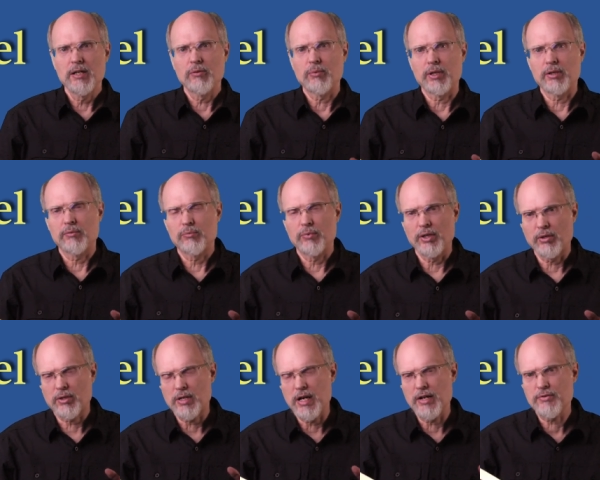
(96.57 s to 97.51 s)
We
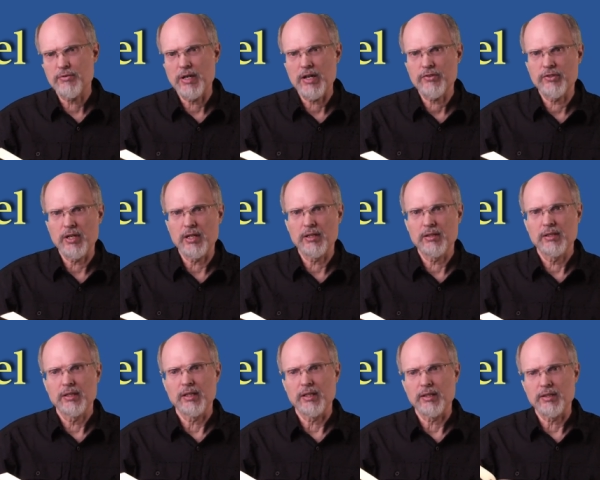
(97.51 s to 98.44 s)
are contrasting
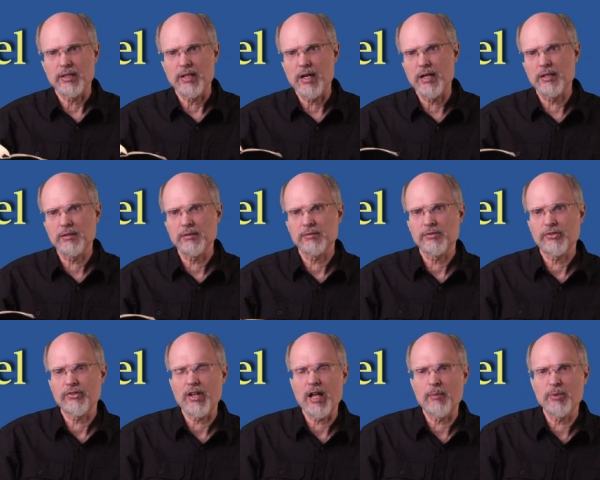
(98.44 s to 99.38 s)
a young
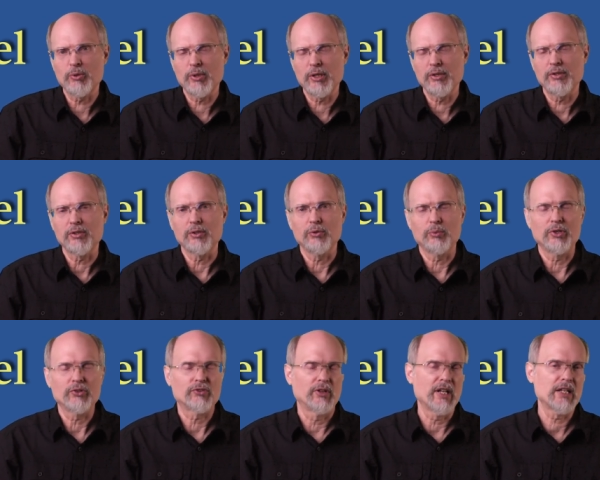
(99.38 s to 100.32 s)
Samuel who
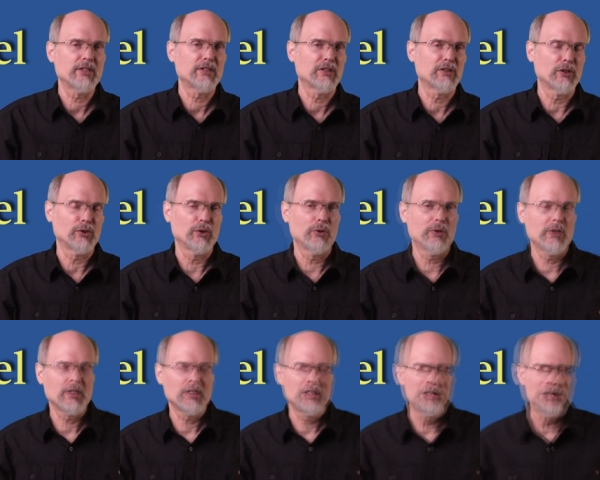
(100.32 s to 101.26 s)
was lent to the
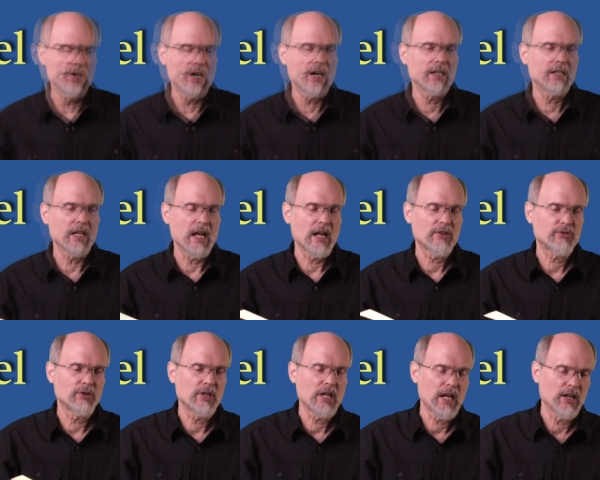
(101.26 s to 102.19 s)
Lord. God
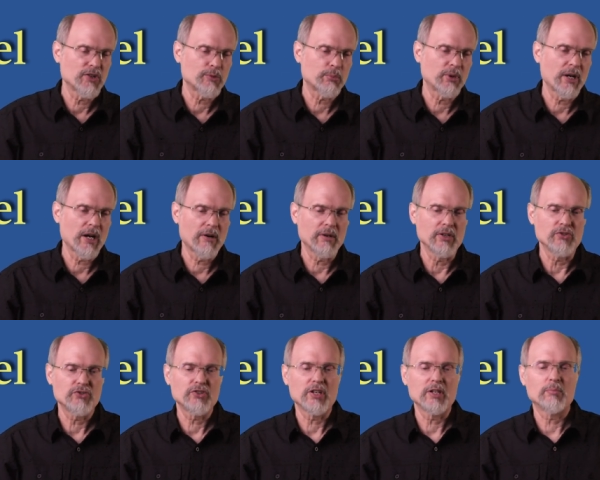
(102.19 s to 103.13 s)
answered Hannah's prayer, and
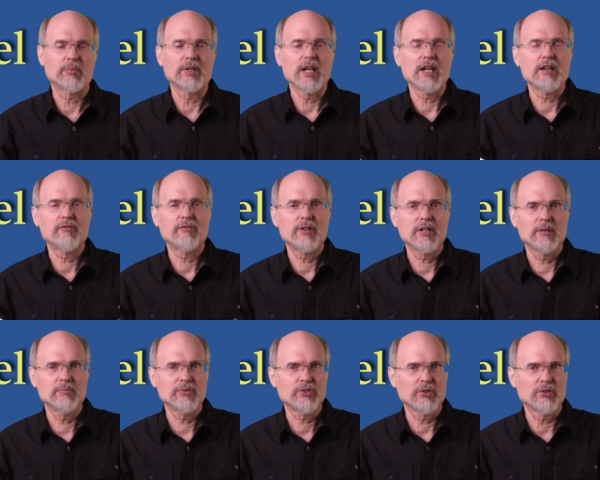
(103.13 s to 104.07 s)
she gave
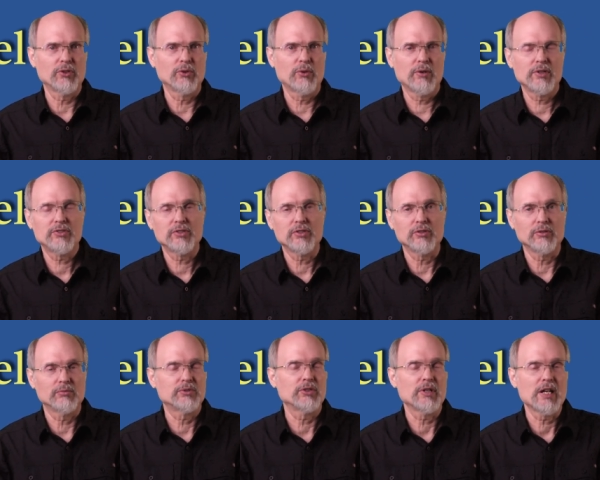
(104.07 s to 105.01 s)
him to the Lord
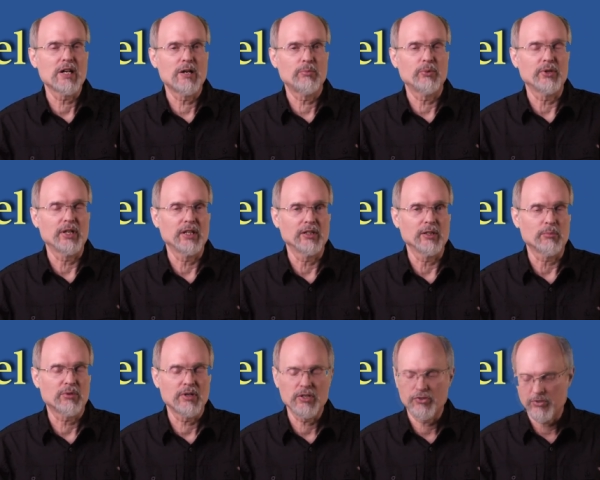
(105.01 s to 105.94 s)
to help within the
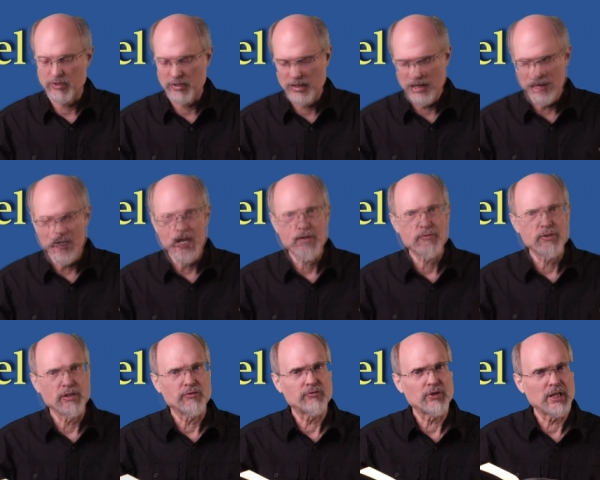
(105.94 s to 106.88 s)
priesthood.
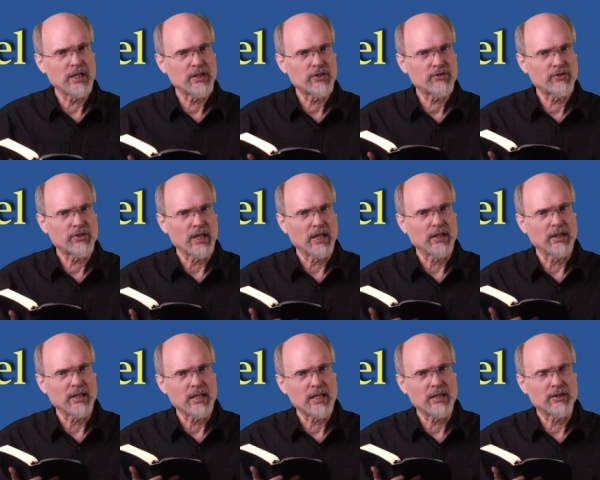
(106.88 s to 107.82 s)
Hophni and Phinehas
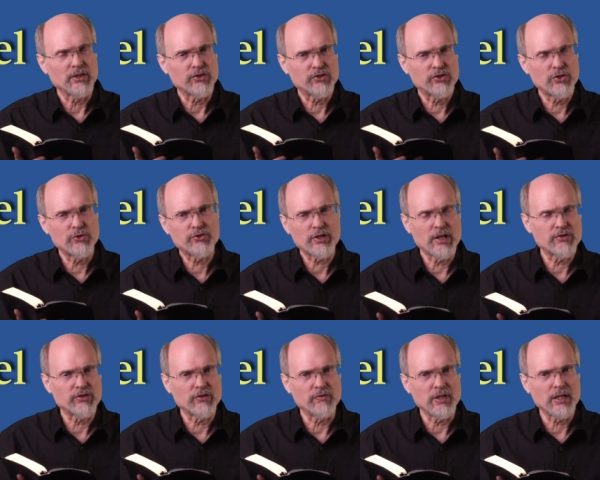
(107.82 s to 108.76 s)
and the 2
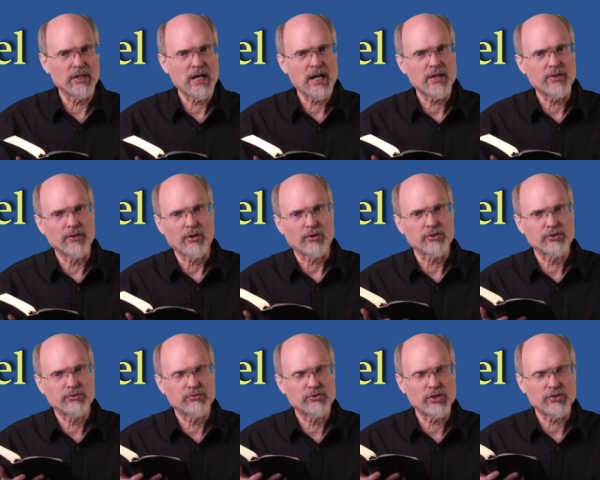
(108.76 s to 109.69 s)
sons of Eli, they're
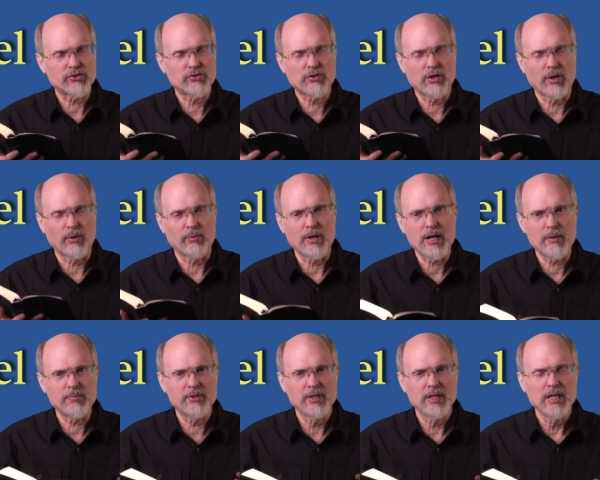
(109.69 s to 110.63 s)
just
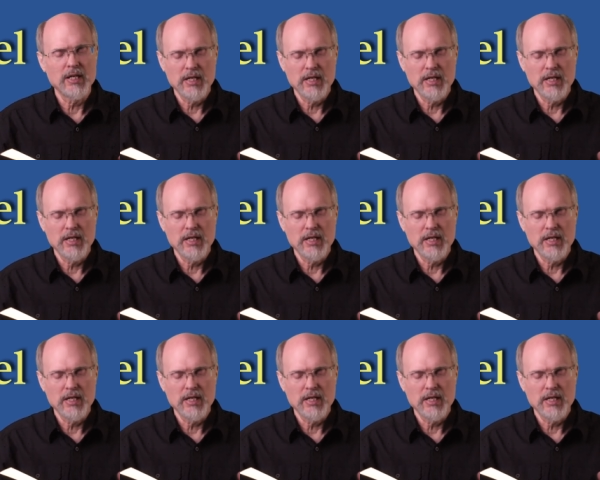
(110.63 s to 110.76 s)
corrupt.